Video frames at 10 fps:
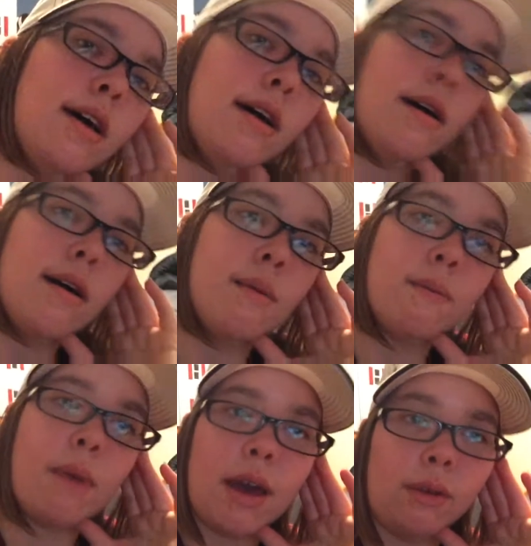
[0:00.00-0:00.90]

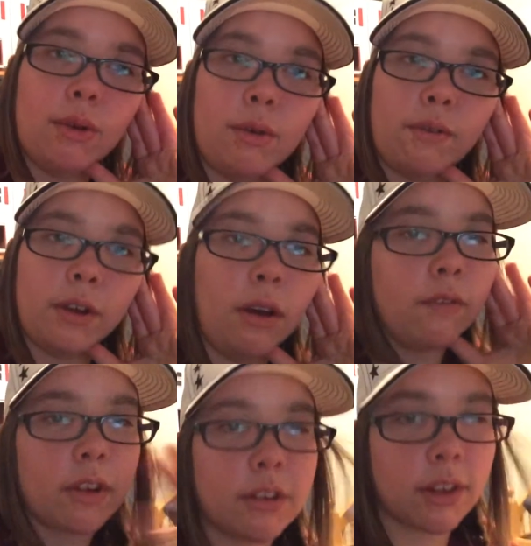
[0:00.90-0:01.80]
Um, I don't know if y'all
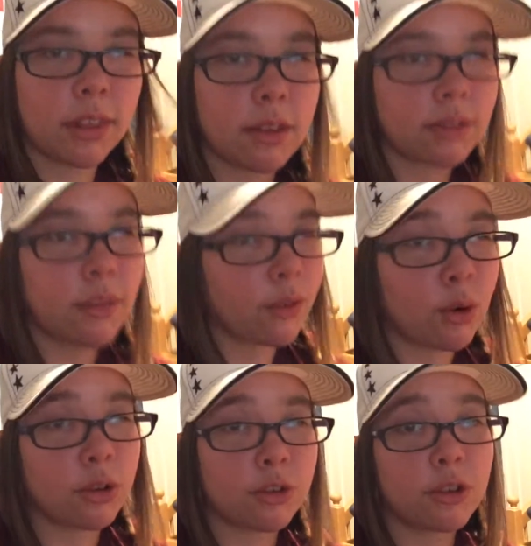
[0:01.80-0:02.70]
ever see this, of
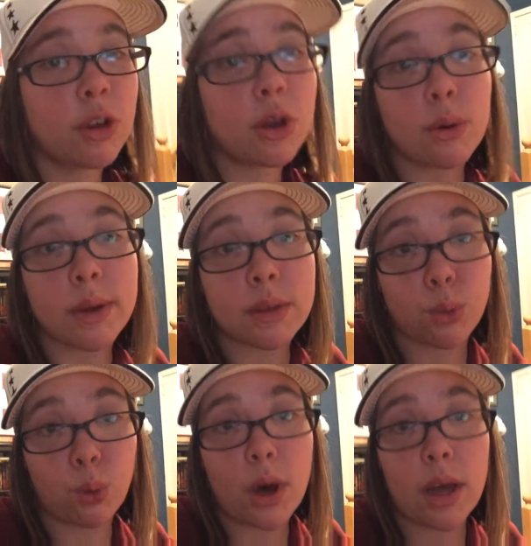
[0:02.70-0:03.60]
course, too, as
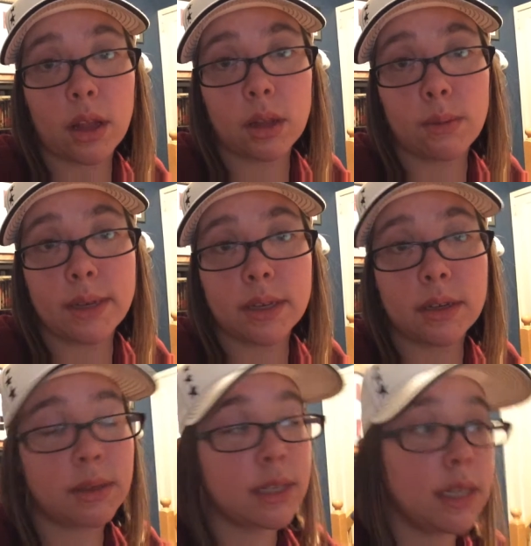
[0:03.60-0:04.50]
well, but,
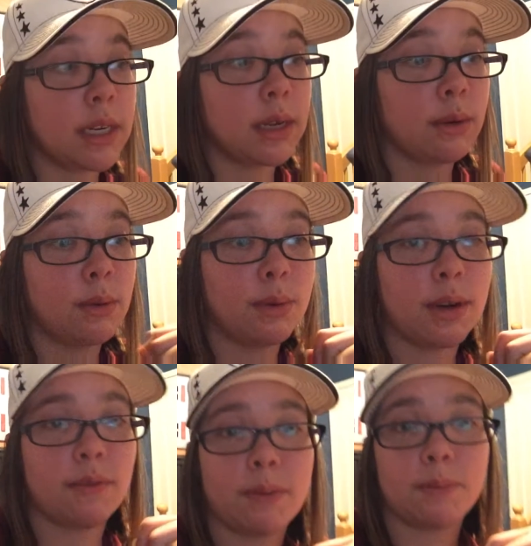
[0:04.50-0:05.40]
you know,
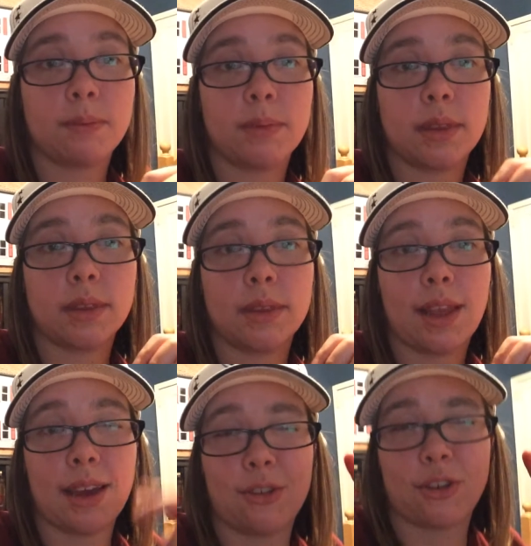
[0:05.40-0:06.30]
whatever.
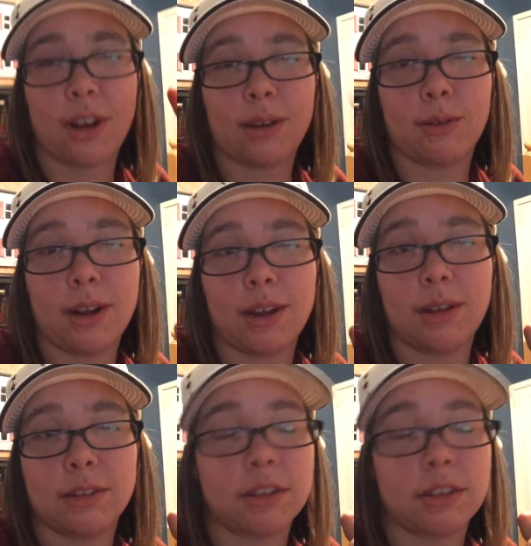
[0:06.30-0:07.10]
I could try, right?